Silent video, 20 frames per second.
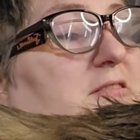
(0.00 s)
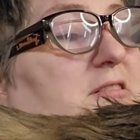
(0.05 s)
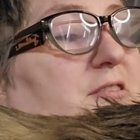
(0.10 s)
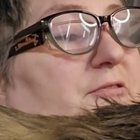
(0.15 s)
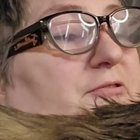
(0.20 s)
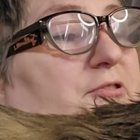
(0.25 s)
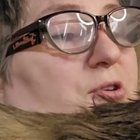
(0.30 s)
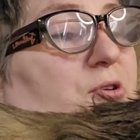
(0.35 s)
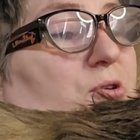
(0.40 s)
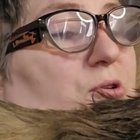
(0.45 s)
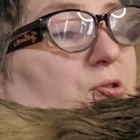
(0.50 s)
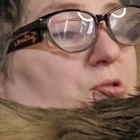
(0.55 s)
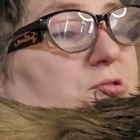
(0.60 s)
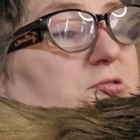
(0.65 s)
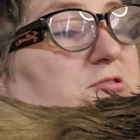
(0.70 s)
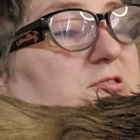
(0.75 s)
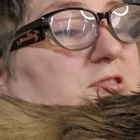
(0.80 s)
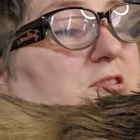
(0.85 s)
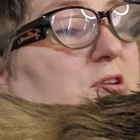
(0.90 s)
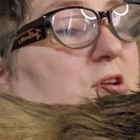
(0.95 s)
difficult
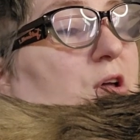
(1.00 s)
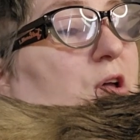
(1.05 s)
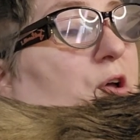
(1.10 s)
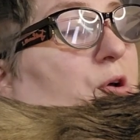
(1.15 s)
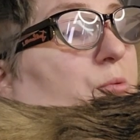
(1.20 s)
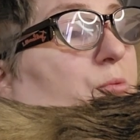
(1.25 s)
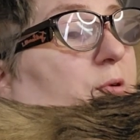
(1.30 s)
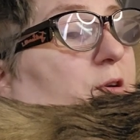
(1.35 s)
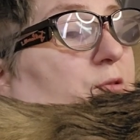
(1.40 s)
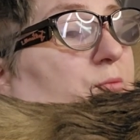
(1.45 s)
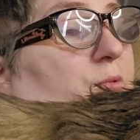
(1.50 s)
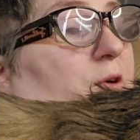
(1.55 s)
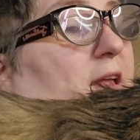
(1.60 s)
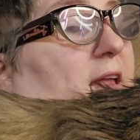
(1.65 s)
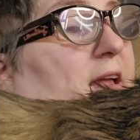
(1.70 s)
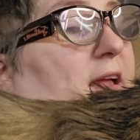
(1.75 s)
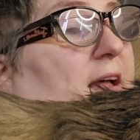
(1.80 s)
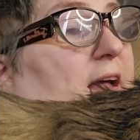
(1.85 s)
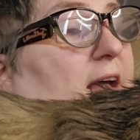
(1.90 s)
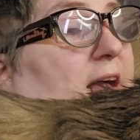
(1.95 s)
when
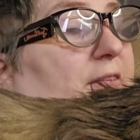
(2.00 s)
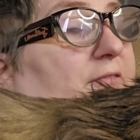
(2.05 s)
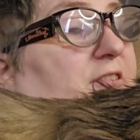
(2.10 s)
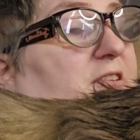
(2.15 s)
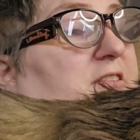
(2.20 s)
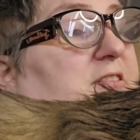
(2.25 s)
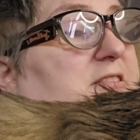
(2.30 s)
we haven't